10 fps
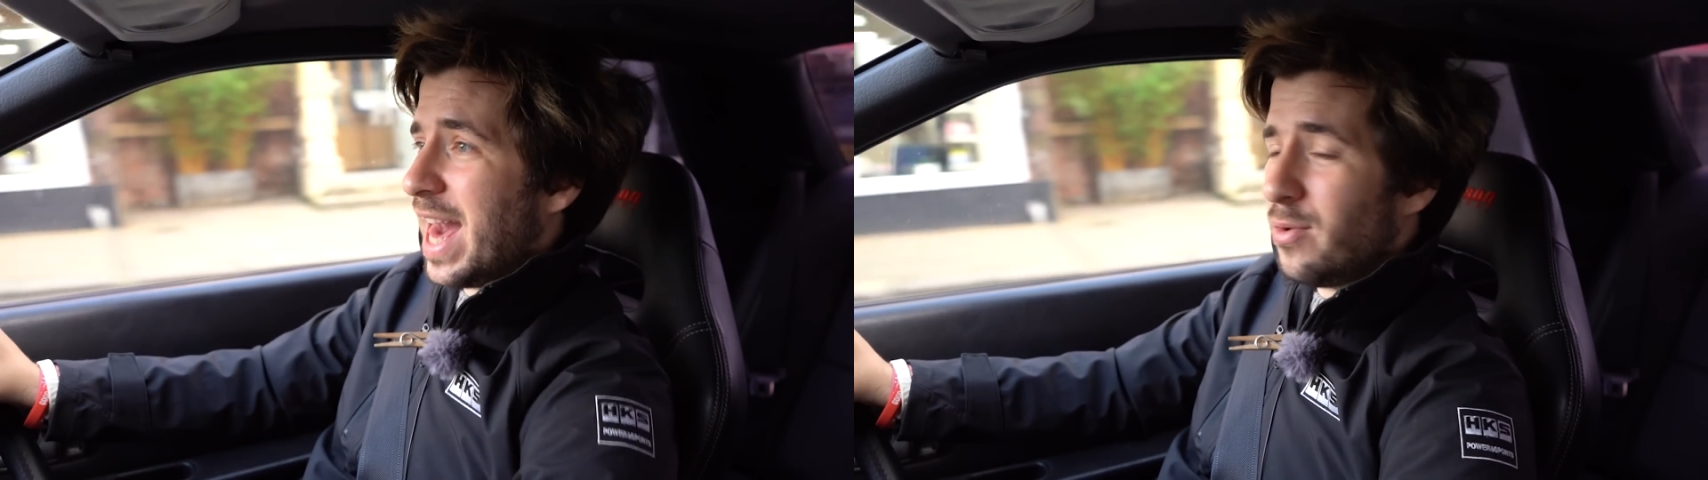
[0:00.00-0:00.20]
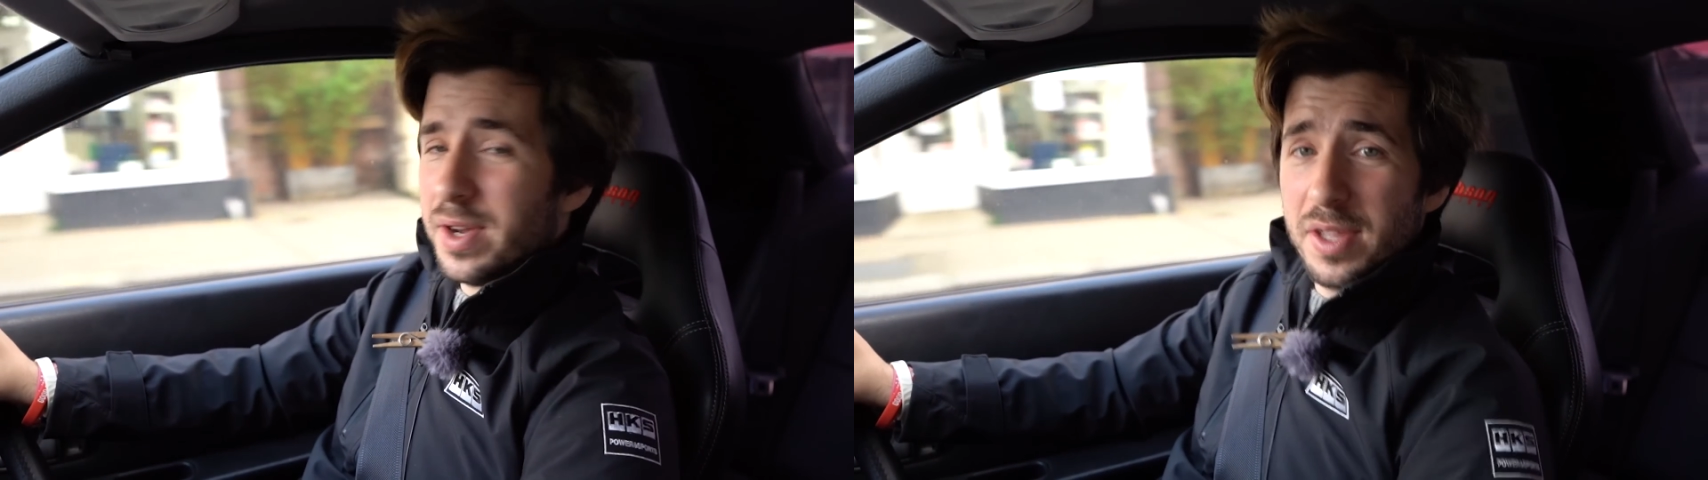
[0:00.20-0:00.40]

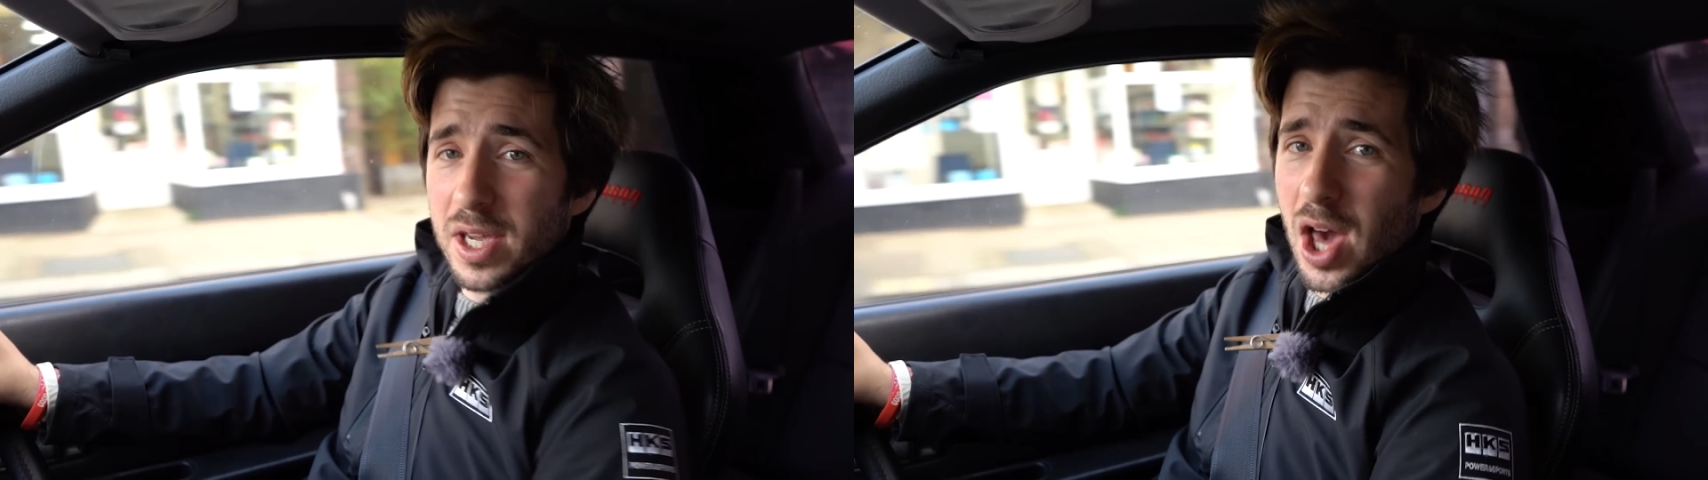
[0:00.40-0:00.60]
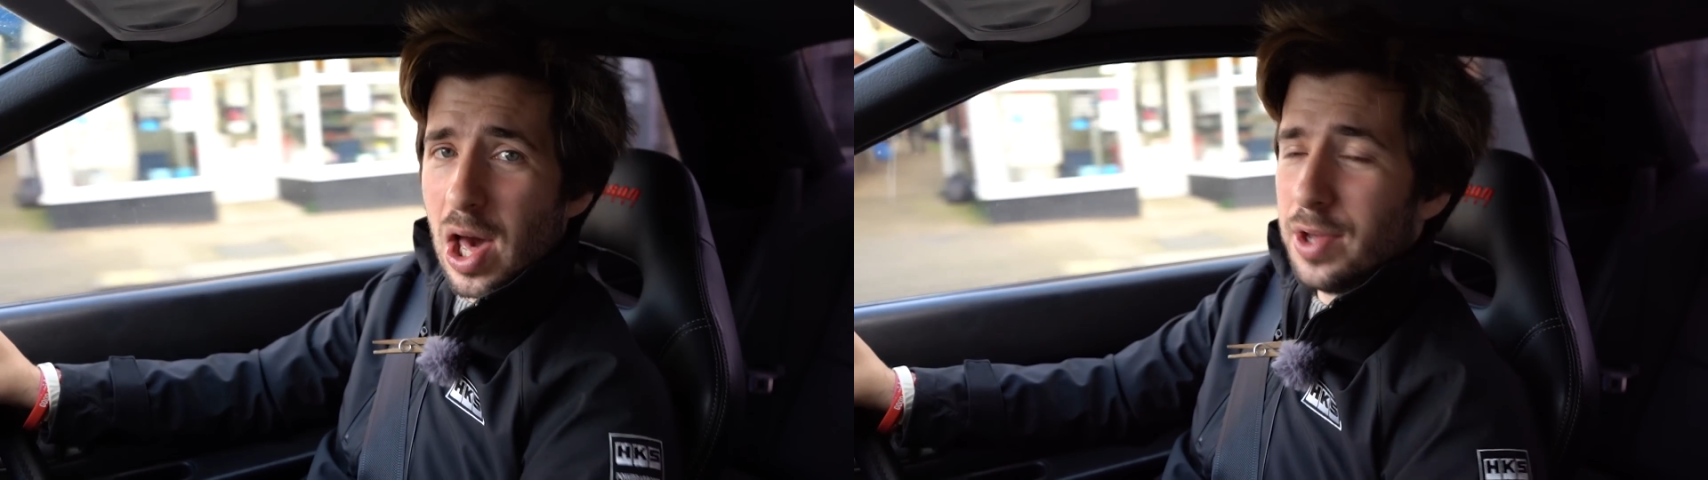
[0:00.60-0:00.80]
out in the
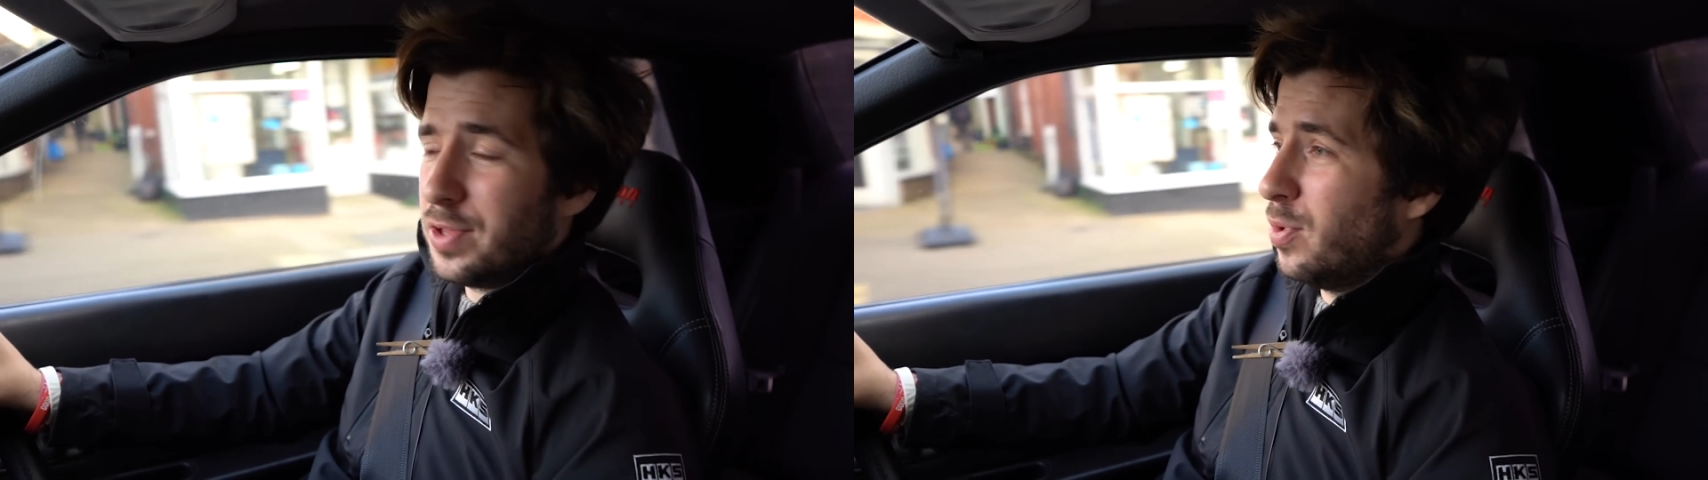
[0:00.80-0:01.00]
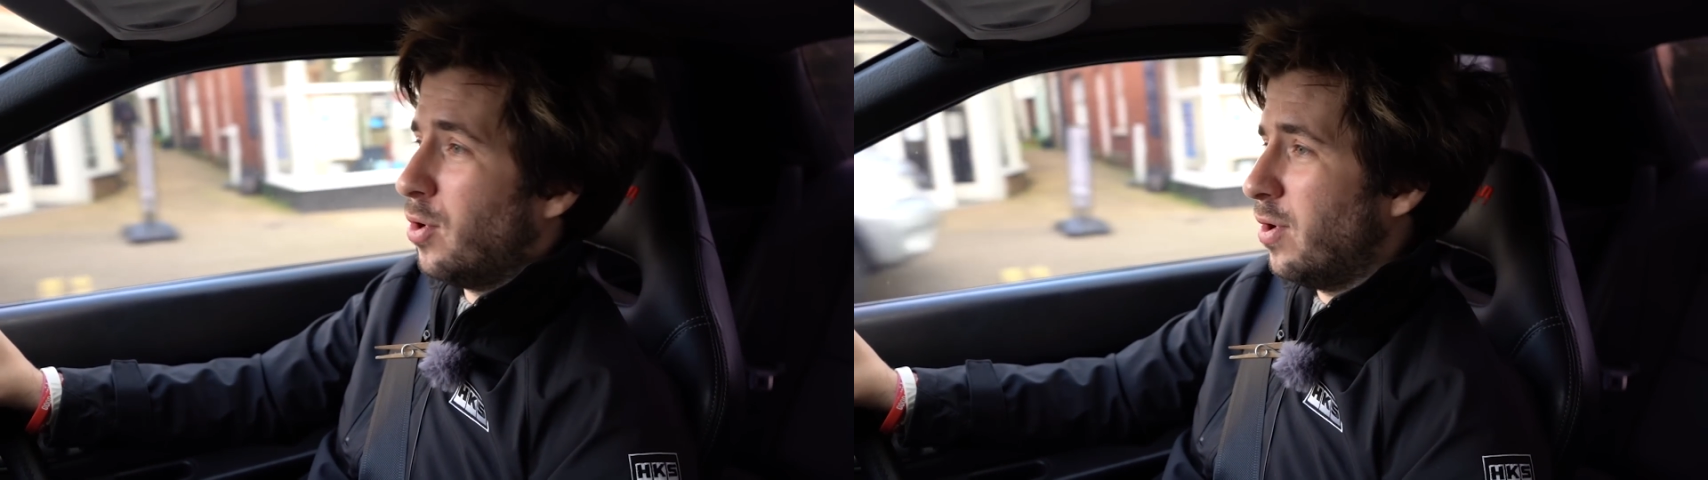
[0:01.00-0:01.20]

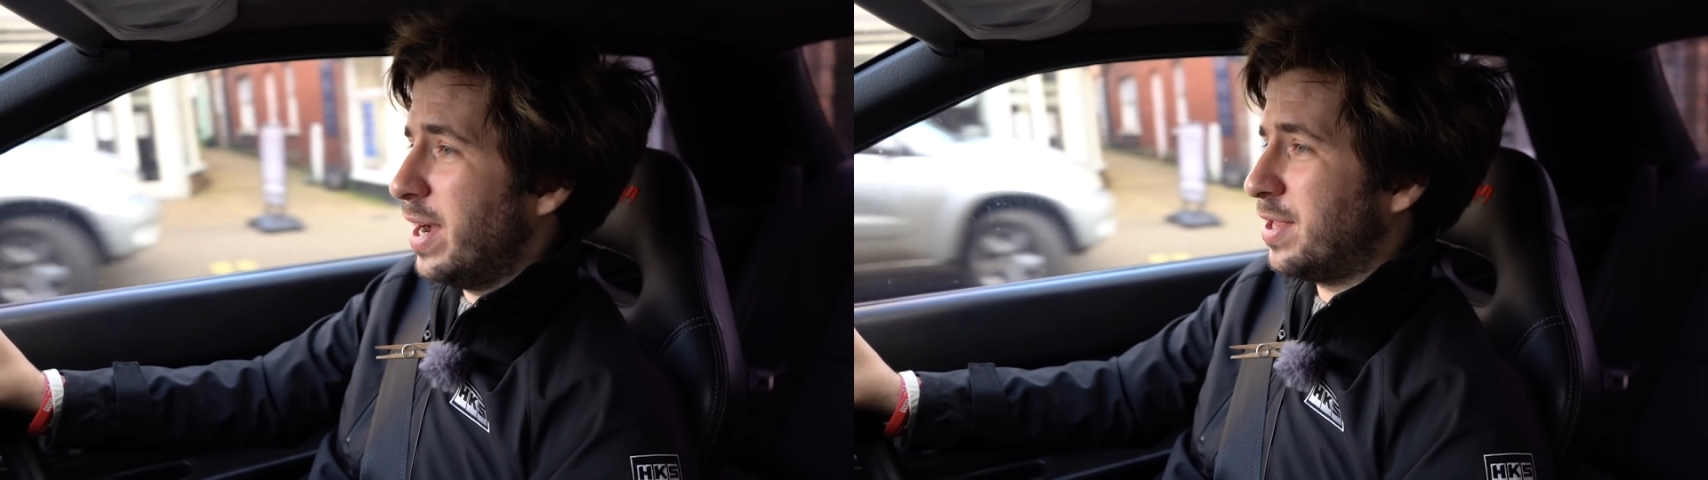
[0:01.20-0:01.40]
cars more.